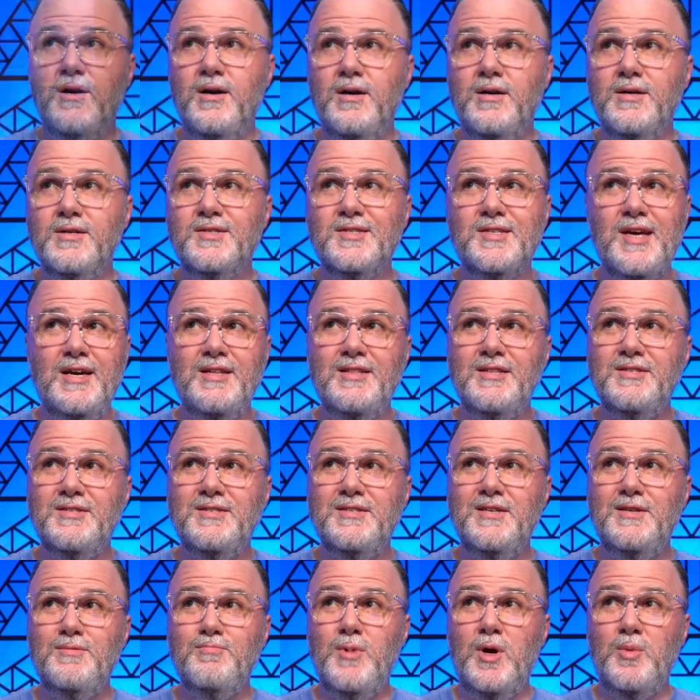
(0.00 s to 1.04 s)

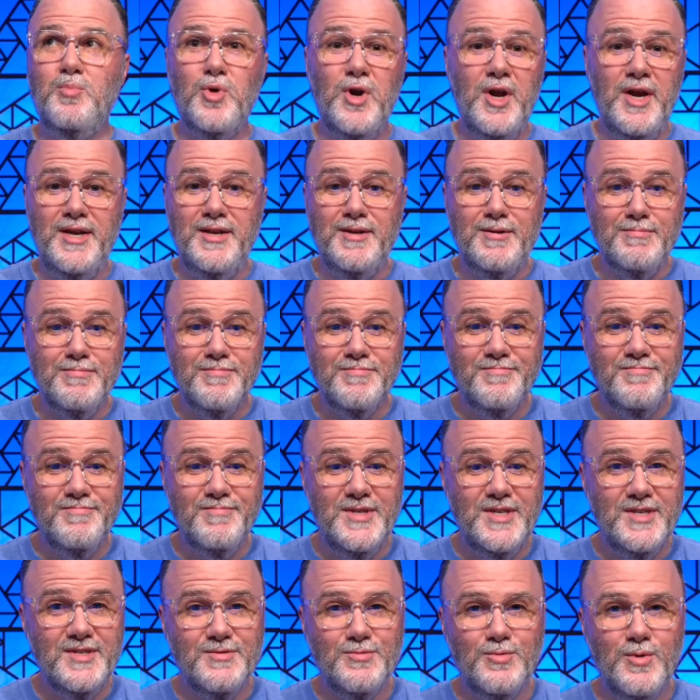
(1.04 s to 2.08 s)
Silencing my brain
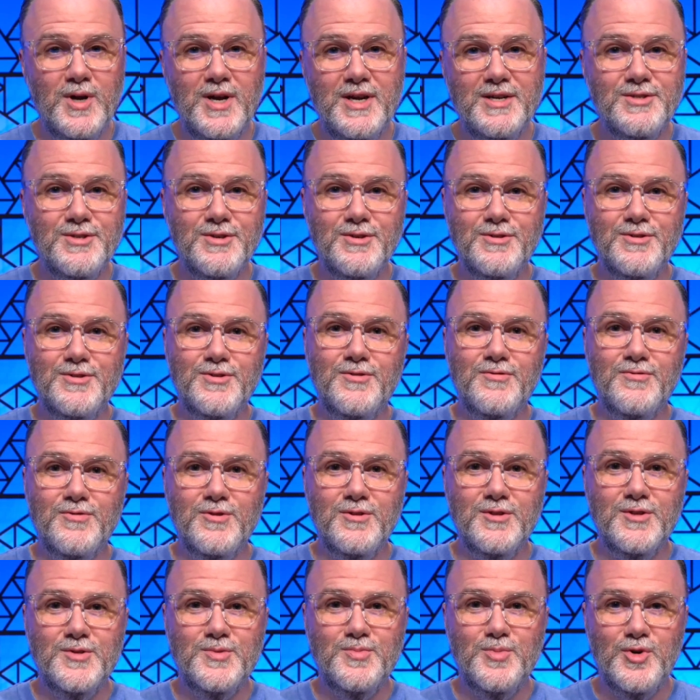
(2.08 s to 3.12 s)
is where I turn to for
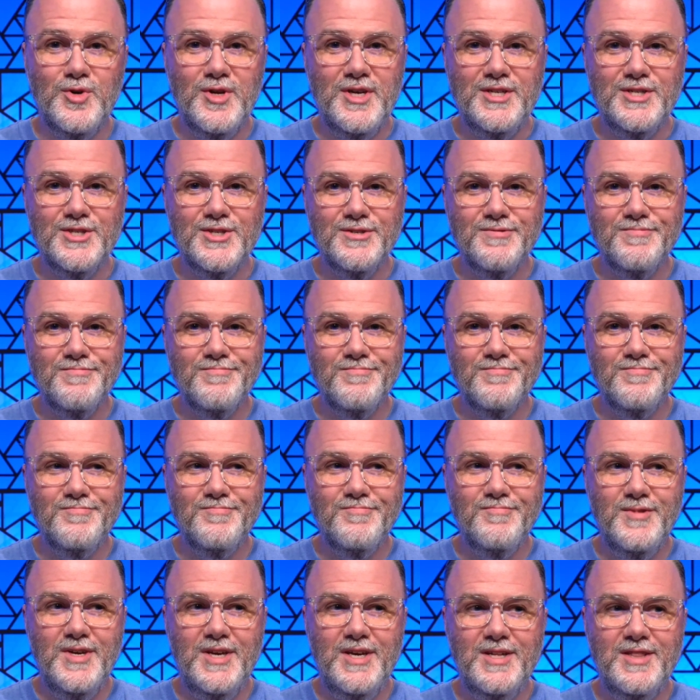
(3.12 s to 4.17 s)
inspiration.
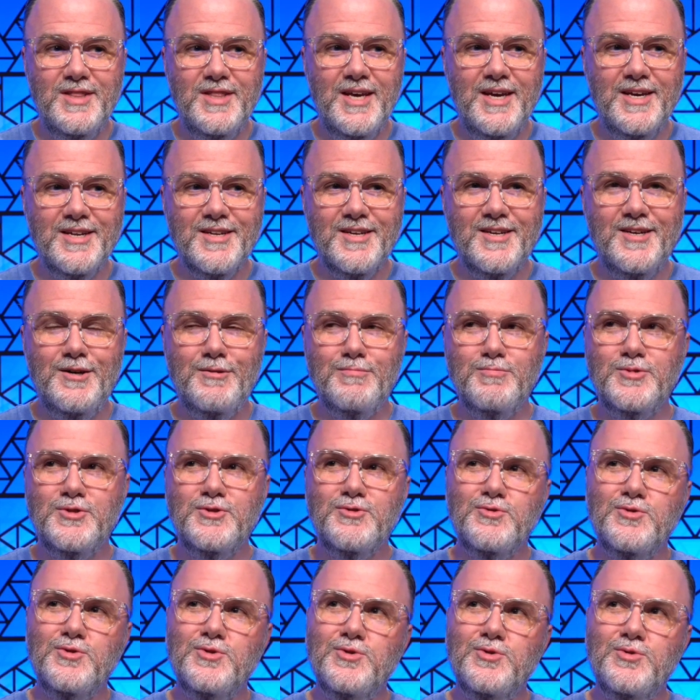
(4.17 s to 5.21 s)
And that comes
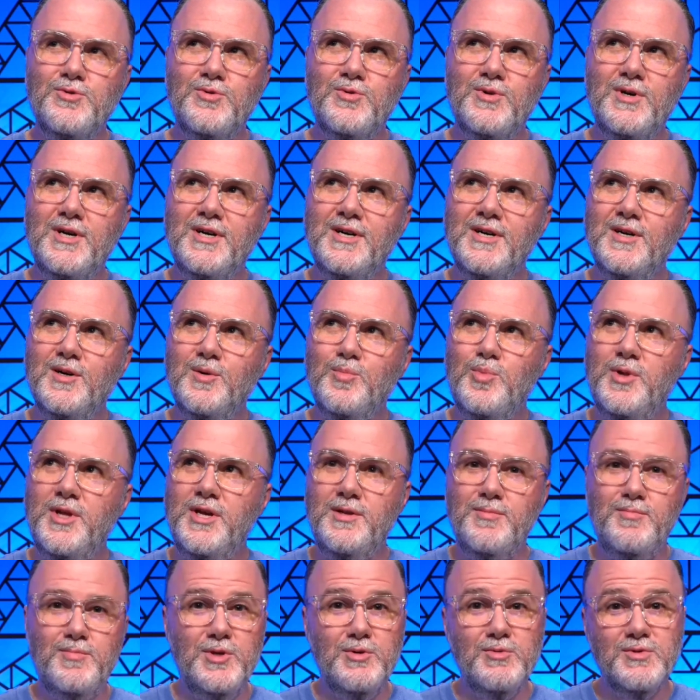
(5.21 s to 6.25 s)
through
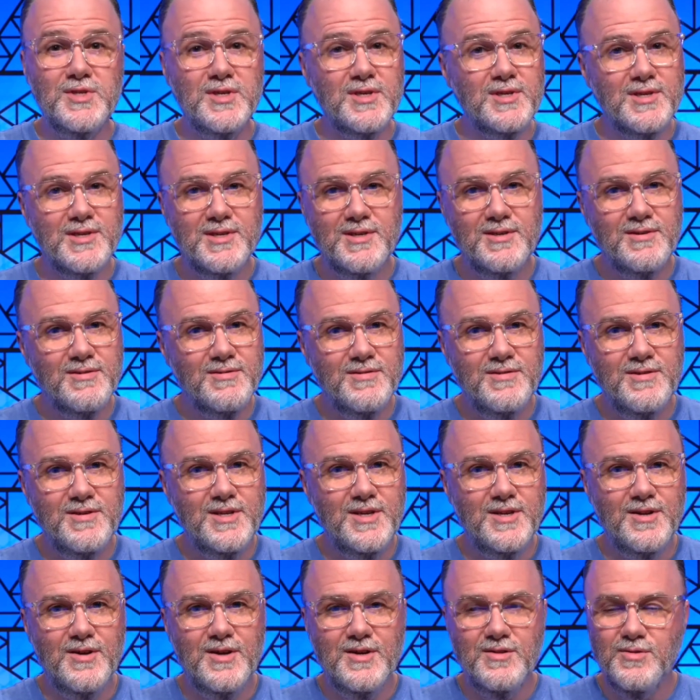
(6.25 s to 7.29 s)
playing music.
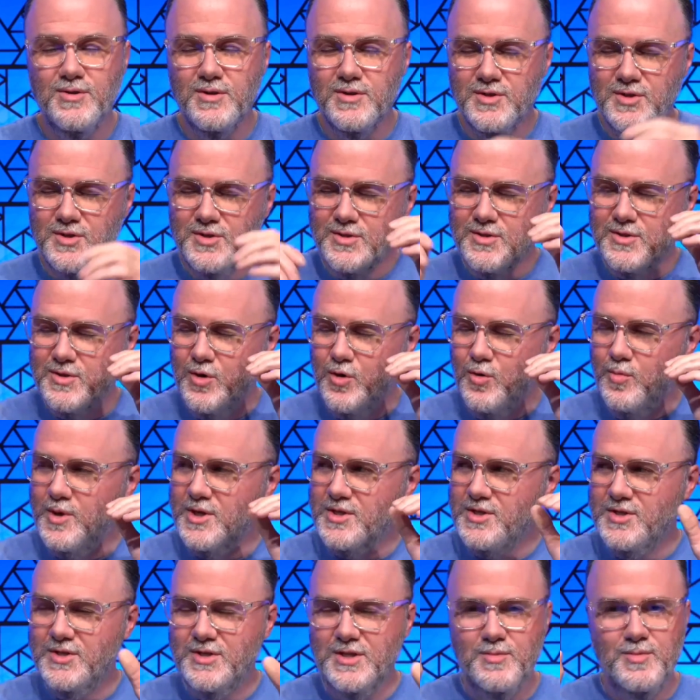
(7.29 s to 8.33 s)
There's so
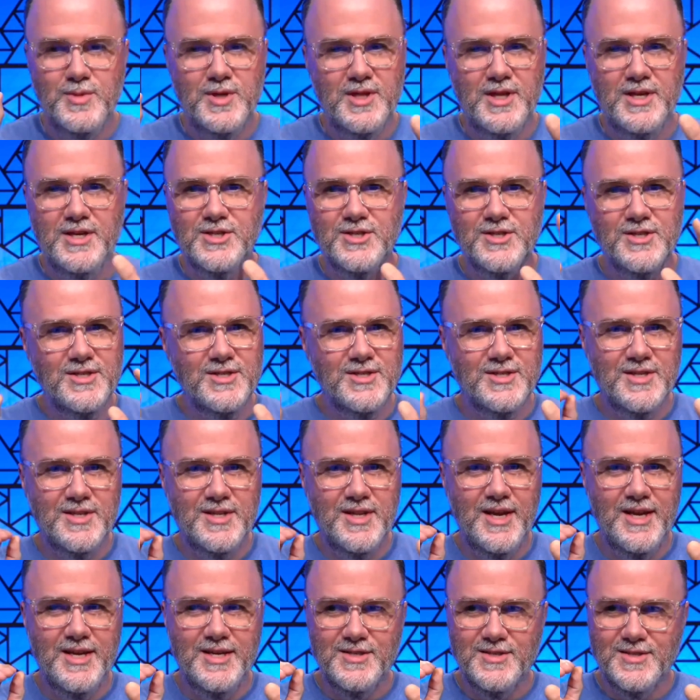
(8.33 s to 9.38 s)
much stimulation in
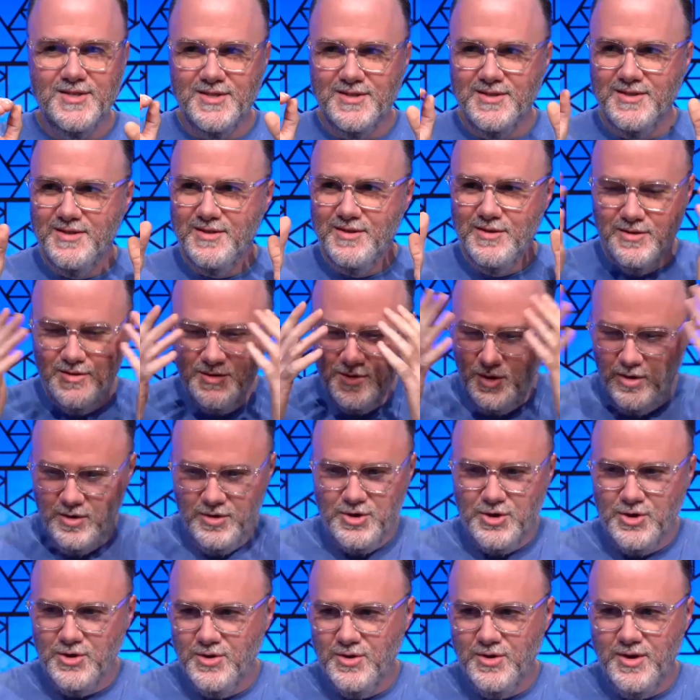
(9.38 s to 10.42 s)
today's
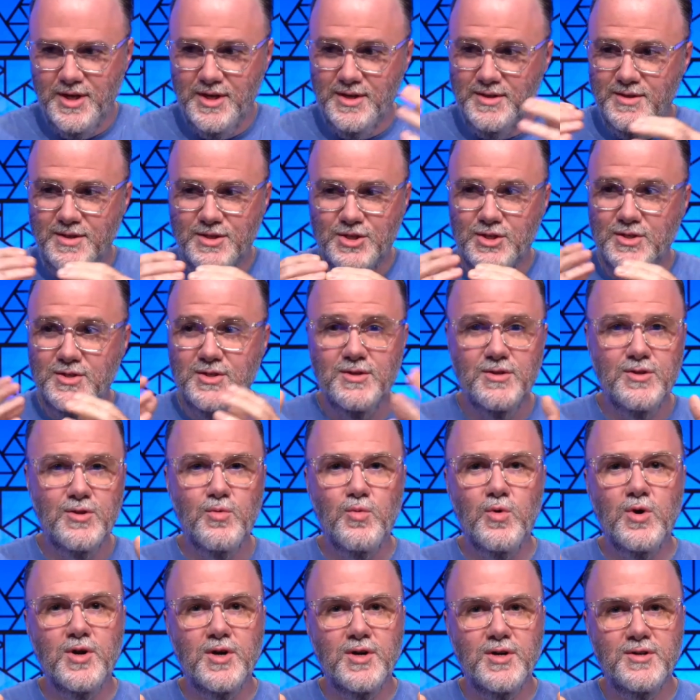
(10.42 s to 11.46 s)
culture and just in the
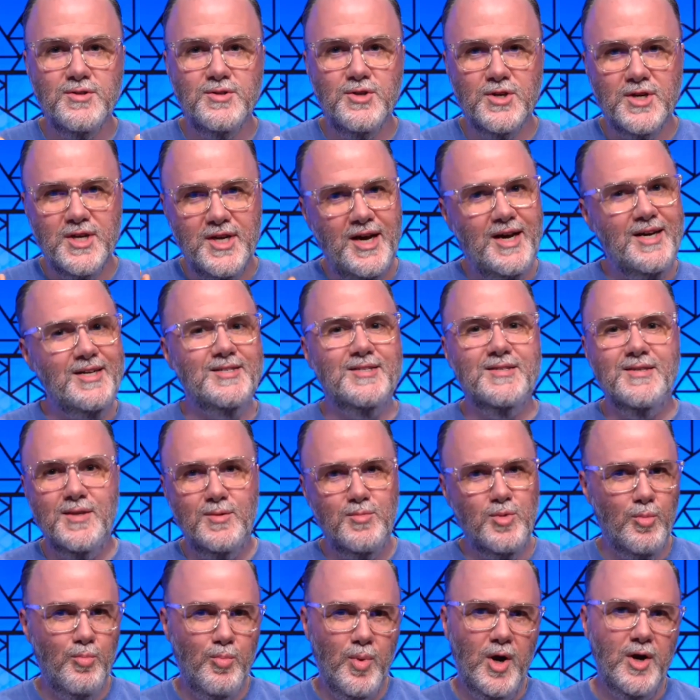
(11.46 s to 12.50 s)
world. You're constantly
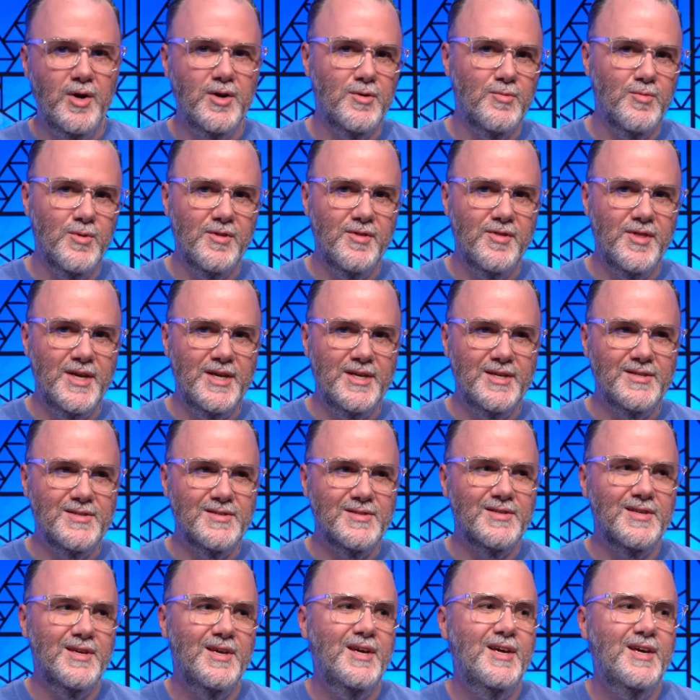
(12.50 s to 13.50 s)
bombarded with things.